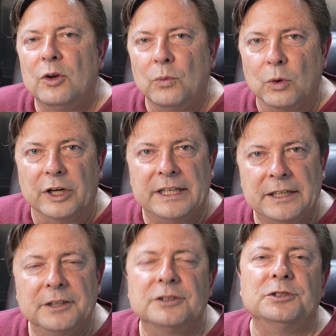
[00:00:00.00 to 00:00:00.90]
we're
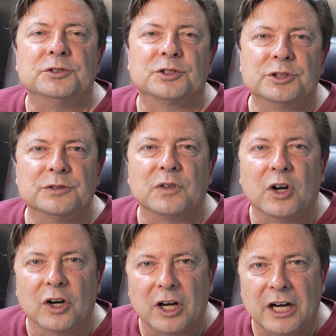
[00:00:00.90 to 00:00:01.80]
here to serve
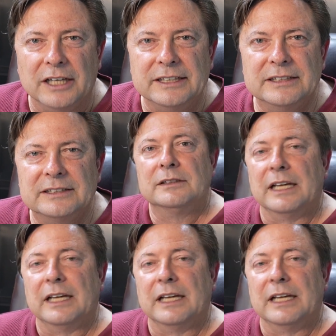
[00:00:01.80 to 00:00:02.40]
our audience.